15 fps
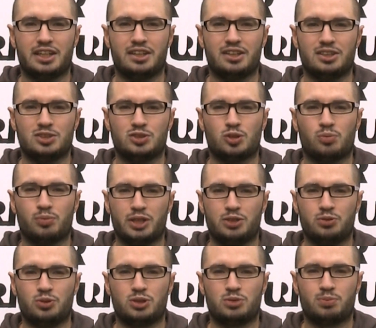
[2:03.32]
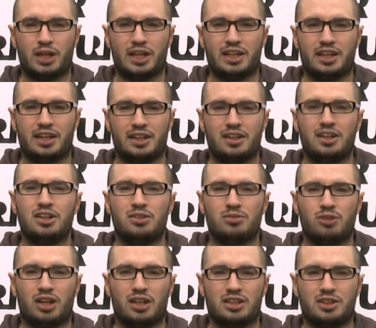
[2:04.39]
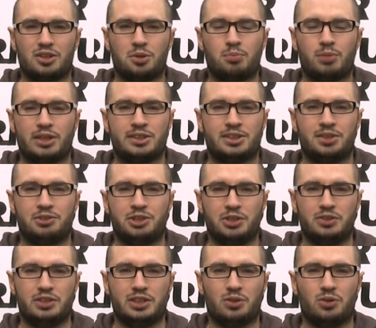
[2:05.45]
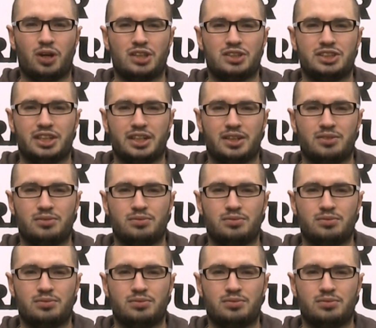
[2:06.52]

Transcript: that has drawn me towards plinking rather than competitive shooting or hunting.